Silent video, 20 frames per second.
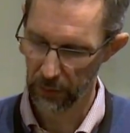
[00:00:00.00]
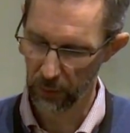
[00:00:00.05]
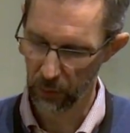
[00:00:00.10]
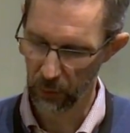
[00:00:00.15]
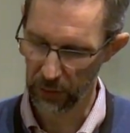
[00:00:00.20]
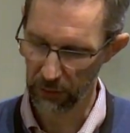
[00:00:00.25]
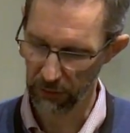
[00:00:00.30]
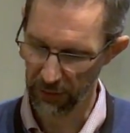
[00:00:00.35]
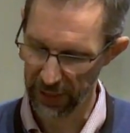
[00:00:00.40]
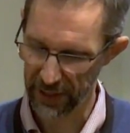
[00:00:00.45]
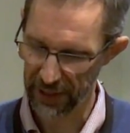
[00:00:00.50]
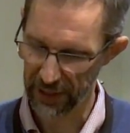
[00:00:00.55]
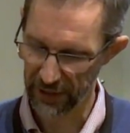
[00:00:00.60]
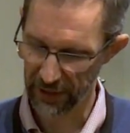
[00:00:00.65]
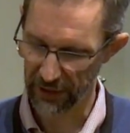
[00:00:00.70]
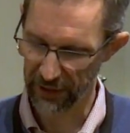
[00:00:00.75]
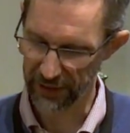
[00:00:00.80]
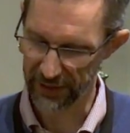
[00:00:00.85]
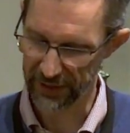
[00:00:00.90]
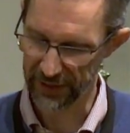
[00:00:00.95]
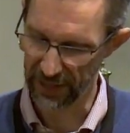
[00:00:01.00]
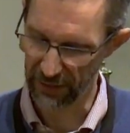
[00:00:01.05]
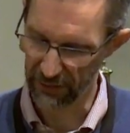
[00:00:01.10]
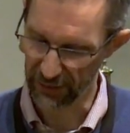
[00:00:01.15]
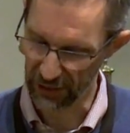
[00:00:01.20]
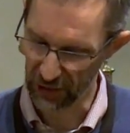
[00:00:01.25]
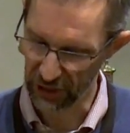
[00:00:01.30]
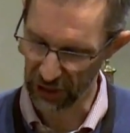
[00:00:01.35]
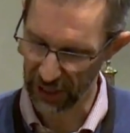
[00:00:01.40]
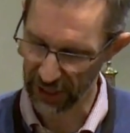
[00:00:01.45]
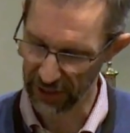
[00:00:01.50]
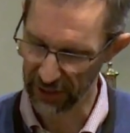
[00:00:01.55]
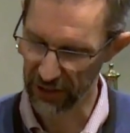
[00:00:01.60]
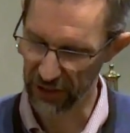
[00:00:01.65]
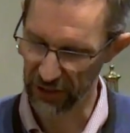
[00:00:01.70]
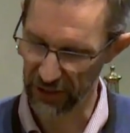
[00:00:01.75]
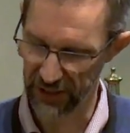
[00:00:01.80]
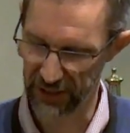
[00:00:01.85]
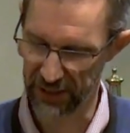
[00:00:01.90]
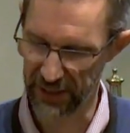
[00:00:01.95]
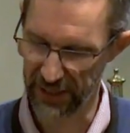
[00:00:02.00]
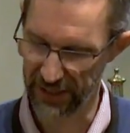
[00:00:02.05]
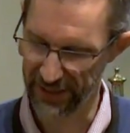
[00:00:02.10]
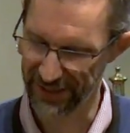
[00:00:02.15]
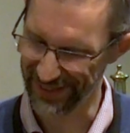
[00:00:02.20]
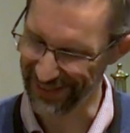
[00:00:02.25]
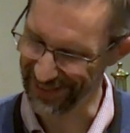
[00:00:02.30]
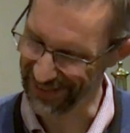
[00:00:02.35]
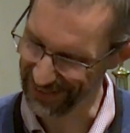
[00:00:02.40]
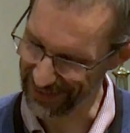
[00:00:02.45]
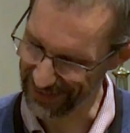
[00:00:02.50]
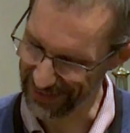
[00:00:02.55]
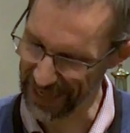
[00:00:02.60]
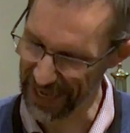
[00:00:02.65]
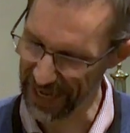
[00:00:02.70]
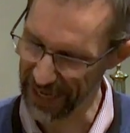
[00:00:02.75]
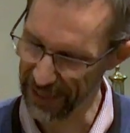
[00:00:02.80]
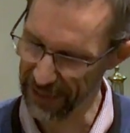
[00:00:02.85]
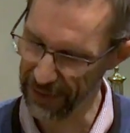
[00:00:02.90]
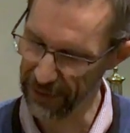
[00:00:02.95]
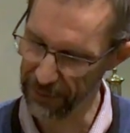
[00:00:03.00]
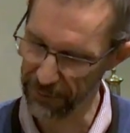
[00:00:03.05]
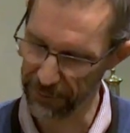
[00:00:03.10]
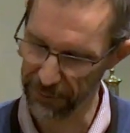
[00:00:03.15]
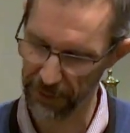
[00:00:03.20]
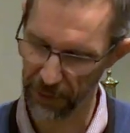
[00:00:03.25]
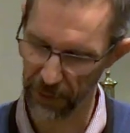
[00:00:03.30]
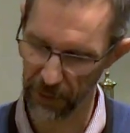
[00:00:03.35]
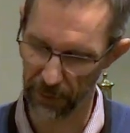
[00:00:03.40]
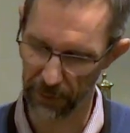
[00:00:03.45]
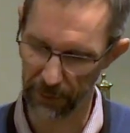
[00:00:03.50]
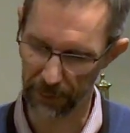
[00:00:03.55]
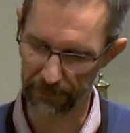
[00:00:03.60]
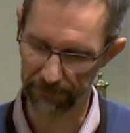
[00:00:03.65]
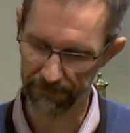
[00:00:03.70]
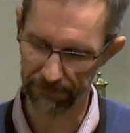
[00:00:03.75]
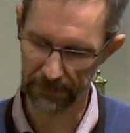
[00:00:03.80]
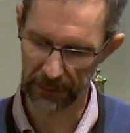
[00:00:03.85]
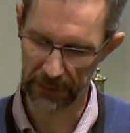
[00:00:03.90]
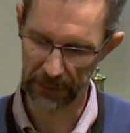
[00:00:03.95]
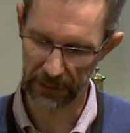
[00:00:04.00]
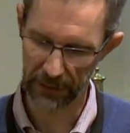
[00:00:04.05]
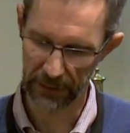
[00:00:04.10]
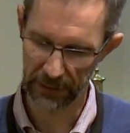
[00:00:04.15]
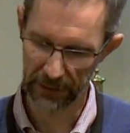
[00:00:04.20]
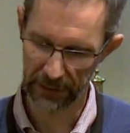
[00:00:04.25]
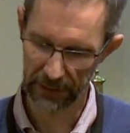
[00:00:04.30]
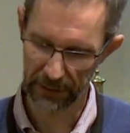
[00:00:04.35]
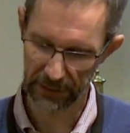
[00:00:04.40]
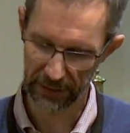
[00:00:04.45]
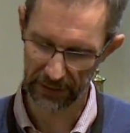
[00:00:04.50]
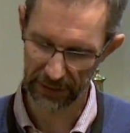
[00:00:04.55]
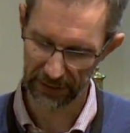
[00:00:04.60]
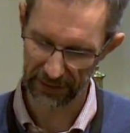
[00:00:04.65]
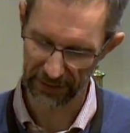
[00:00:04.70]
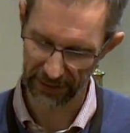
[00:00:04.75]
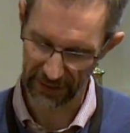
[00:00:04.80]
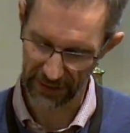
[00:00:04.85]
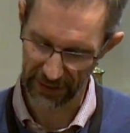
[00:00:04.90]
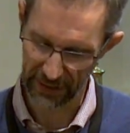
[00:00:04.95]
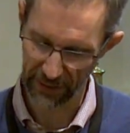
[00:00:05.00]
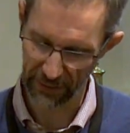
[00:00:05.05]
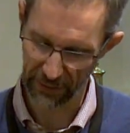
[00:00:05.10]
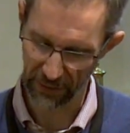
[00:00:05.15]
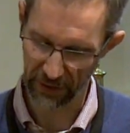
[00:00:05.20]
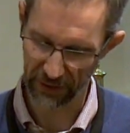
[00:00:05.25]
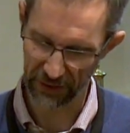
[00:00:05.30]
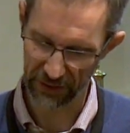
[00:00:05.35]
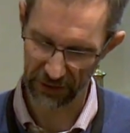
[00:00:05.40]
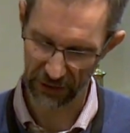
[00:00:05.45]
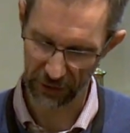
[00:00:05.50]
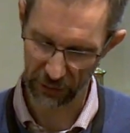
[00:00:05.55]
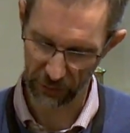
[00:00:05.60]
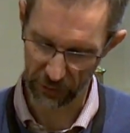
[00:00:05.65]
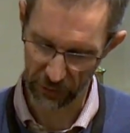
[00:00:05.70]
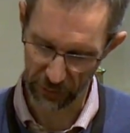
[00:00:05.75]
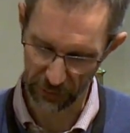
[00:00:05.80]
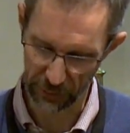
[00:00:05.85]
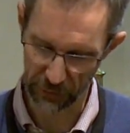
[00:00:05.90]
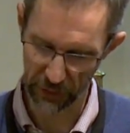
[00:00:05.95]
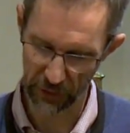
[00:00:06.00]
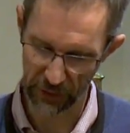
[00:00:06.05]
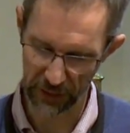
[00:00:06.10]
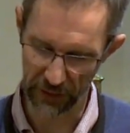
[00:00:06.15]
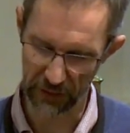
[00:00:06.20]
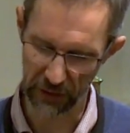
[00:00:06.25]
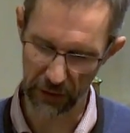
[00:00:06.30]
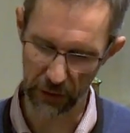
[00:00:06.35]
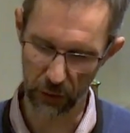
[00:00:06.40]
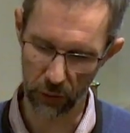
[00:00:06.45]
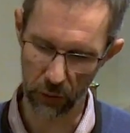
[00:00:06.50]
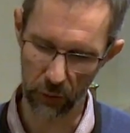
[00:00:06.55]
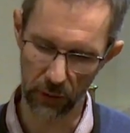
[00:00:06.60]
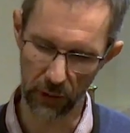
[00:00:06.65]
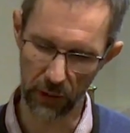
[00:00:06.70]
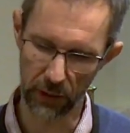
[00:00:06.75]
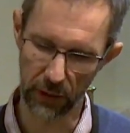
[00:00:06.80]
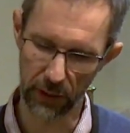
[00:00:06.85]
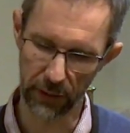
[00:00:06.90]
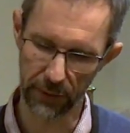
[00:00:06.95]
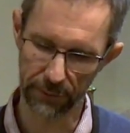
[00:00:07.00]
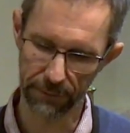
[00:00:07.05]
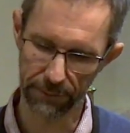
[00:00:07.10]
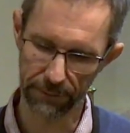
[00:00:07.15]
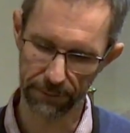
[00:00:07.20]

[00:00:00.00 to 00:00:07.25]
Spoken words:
We recognise there are challenges there to stand firm and to give ourselves fully to your work.